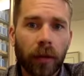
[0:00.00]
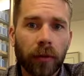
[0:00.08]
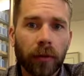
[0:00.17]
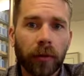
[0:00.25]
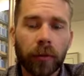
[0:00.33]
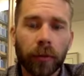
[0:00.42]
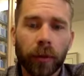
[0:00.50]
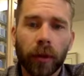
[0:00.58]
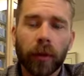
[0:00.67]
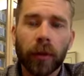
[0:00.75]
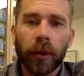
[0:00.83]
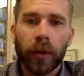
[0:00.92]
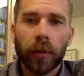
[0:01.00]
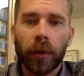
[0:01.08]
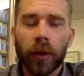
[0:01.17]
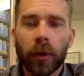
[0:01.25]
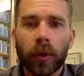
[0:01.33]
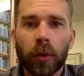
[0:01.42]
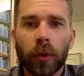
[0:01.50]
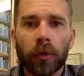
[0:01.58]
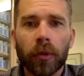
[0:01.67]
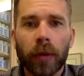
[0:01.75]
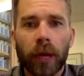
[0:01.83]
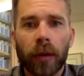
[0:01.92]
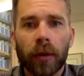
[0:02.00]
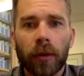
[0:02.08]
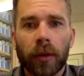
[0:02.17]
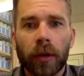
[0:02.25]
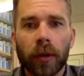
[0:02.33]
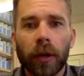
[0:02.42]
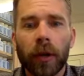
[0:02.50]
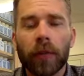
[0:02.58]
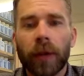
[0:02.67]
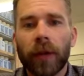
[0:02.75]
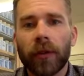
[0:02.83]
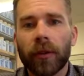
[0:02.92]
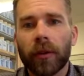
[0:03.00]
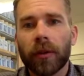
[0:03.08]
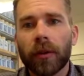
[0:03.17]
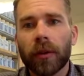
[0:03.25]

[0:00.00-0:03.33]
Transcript: if you're familiar with them, they're a world-renowned integrative medicine